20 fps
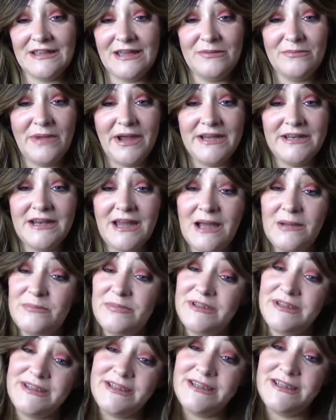I might not
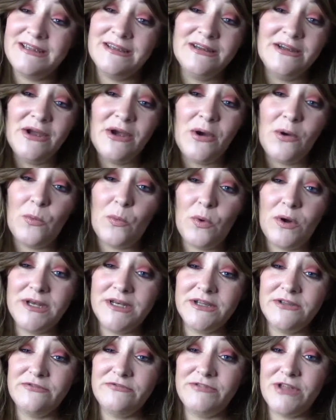be
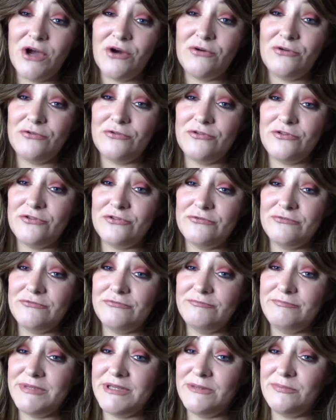one of those
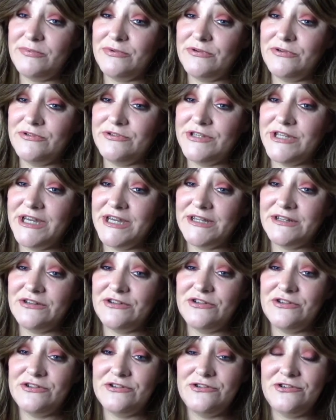people
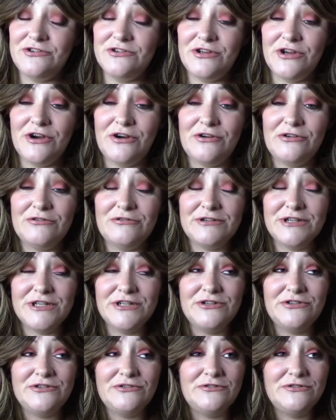that, you know,
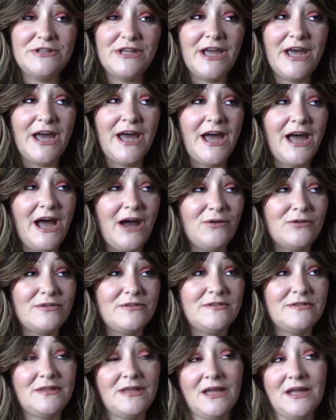can do that
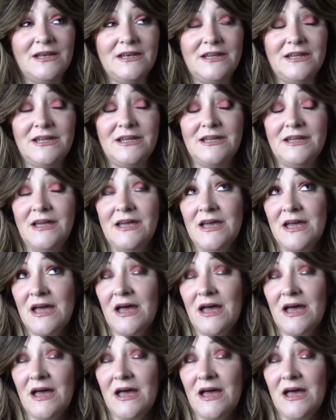outstanding,